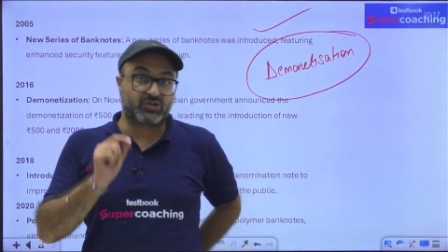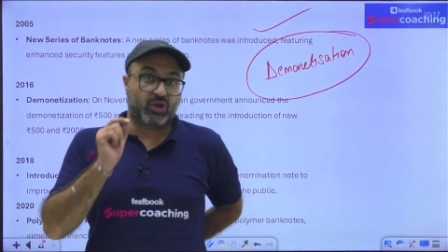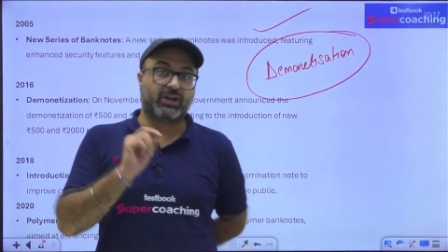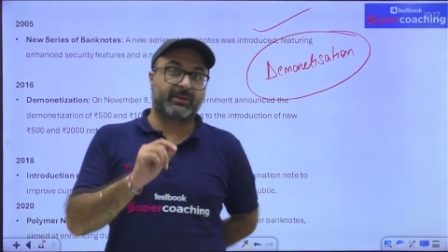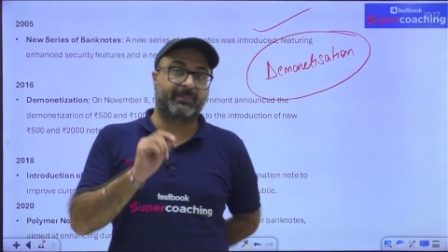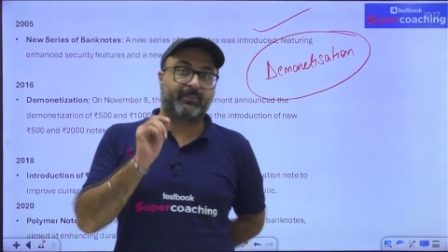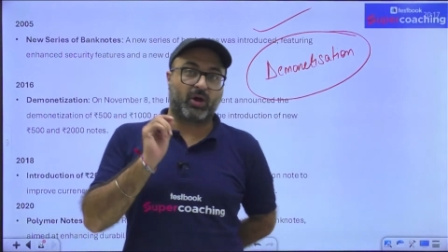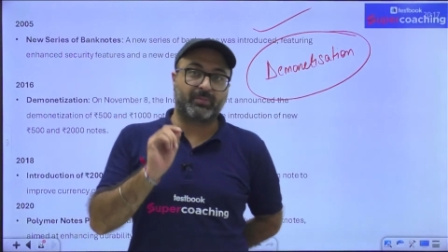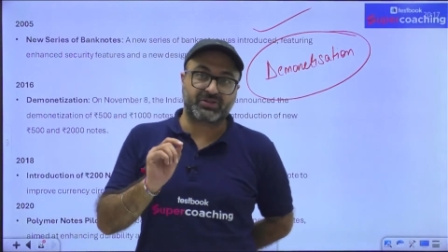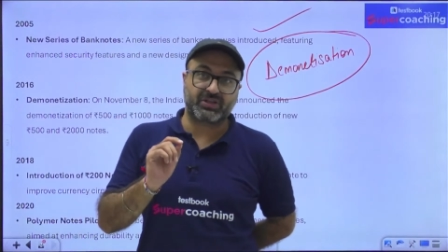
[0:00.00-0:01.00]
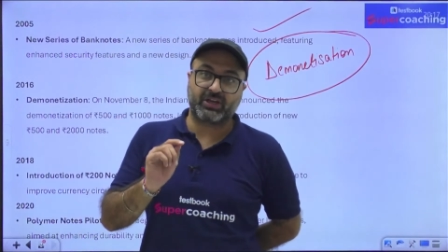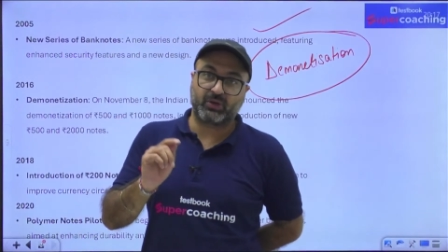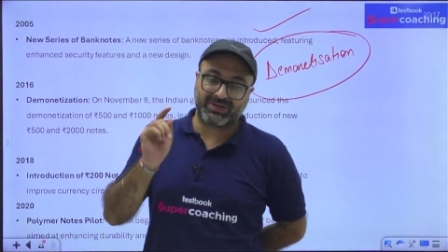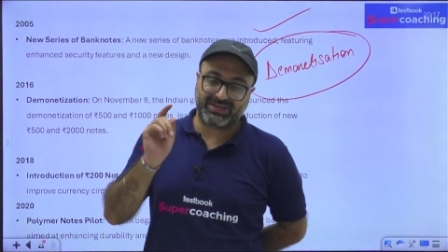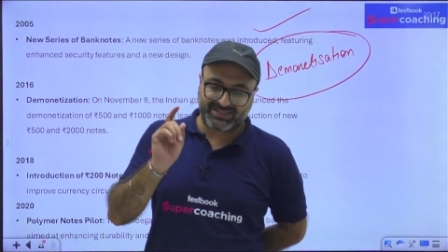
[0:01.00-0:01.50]
a promissory note, it's
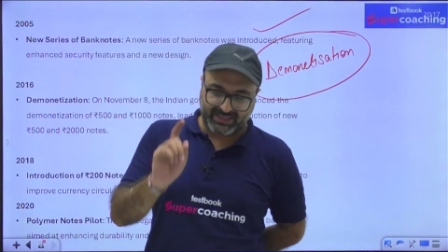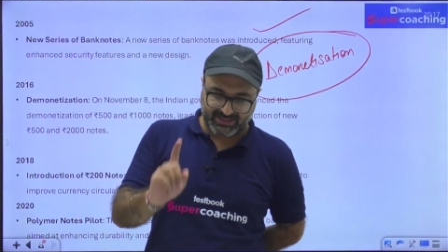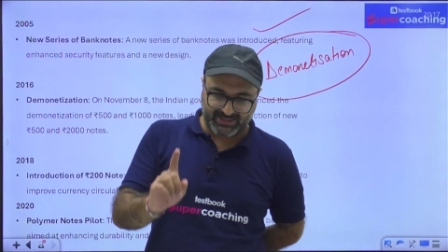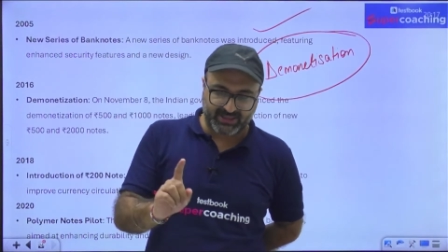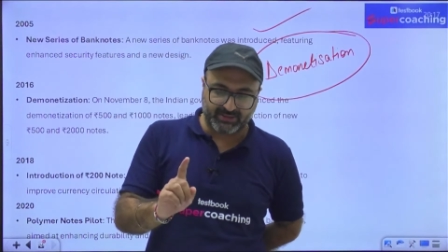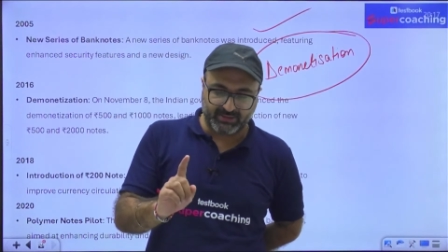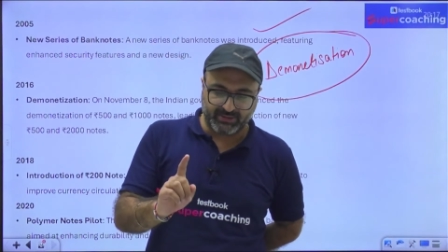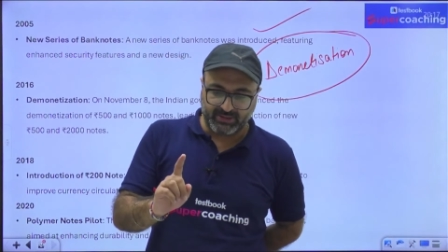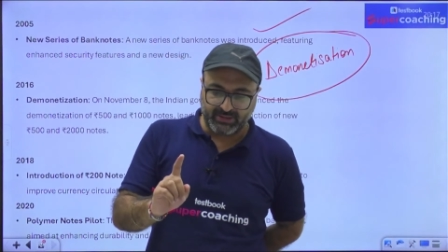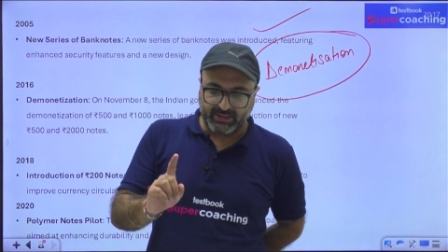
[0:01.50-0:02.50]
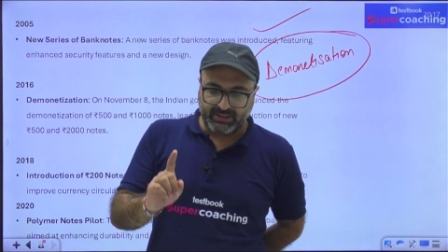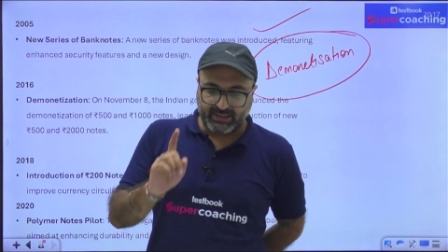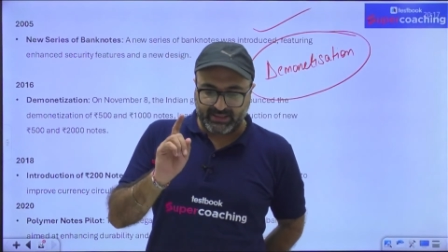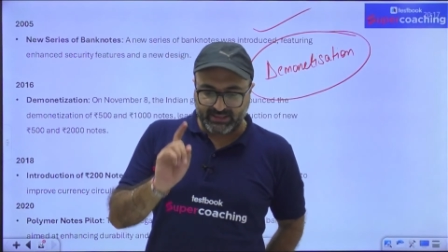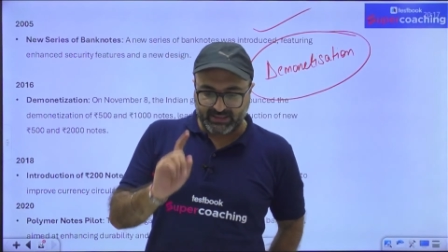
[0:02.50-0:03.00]
an asset. It
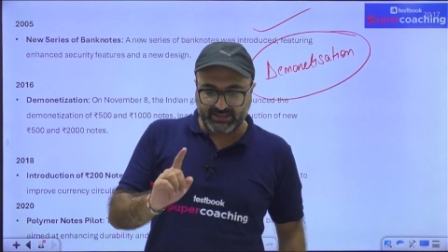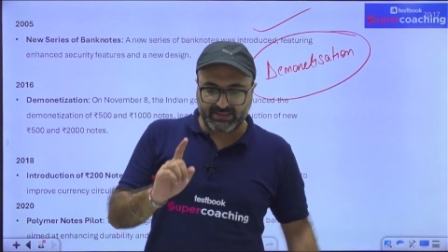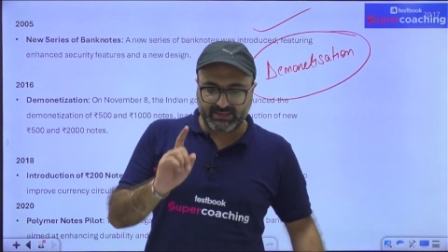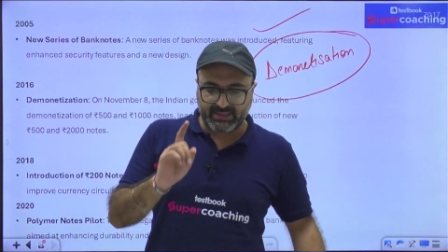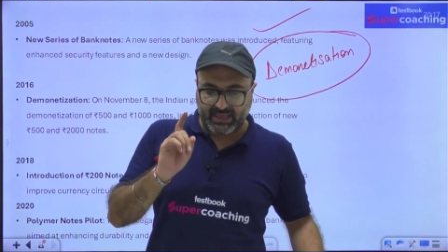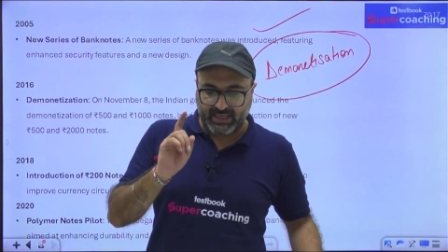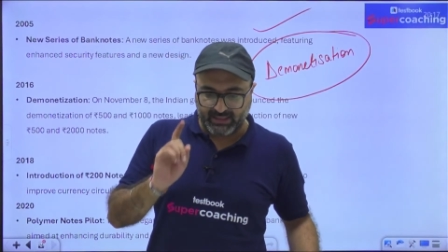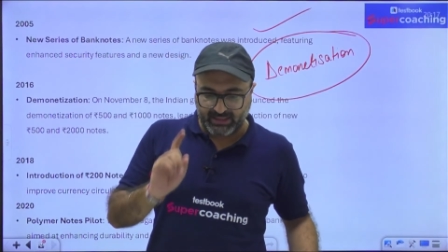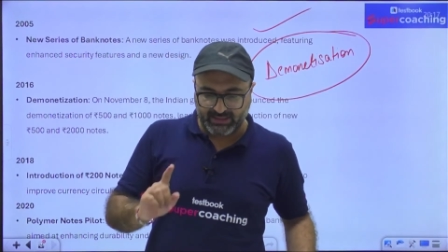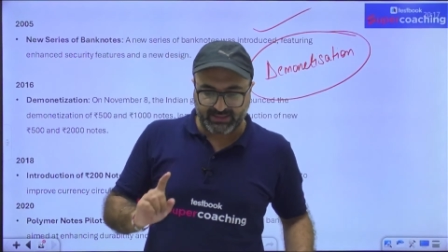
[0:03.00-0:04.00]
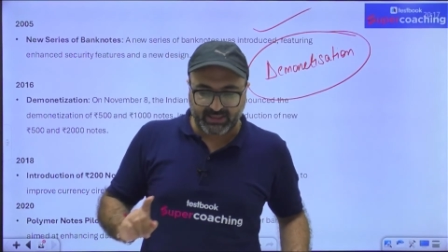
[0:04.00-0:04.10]
is an asset.